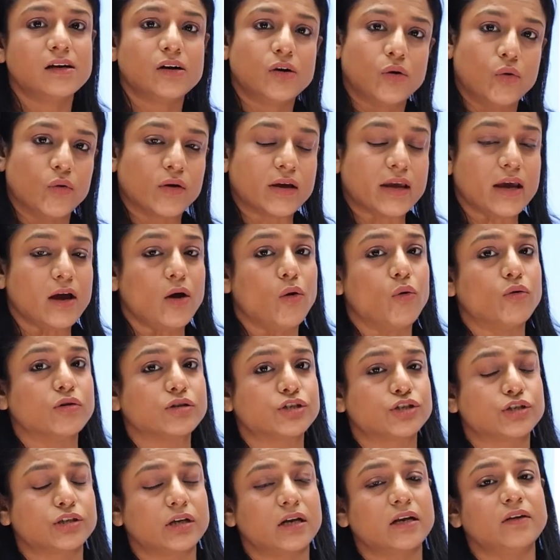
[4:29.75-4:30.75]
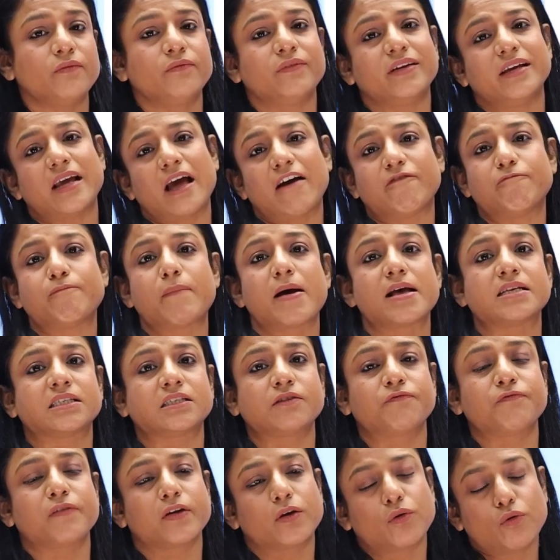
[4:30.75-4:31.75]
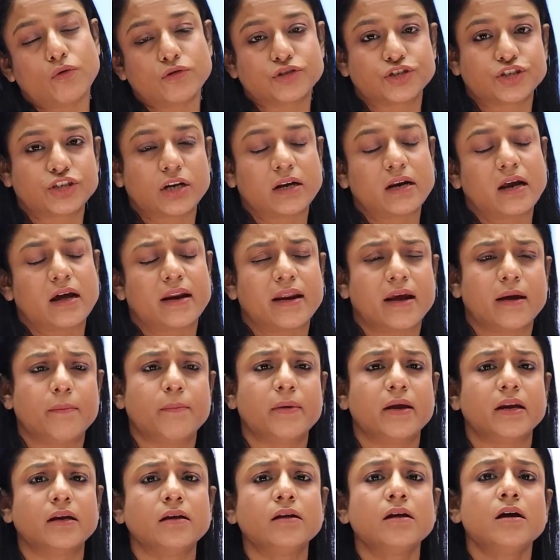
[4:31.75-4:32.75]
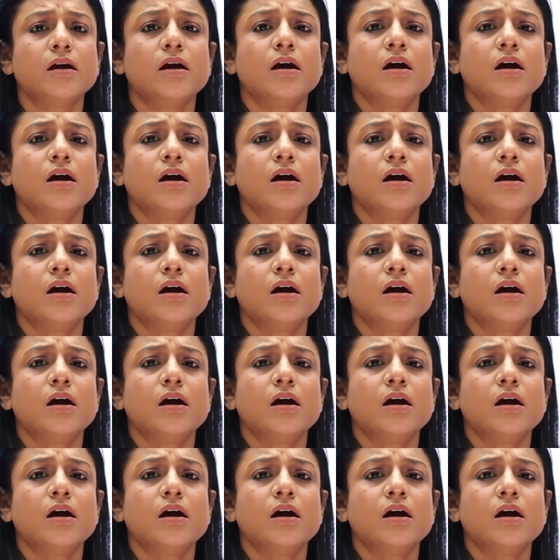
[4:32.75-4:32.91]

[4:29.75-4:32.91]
Okay, ocean, we have Pacific Ocean, Arabian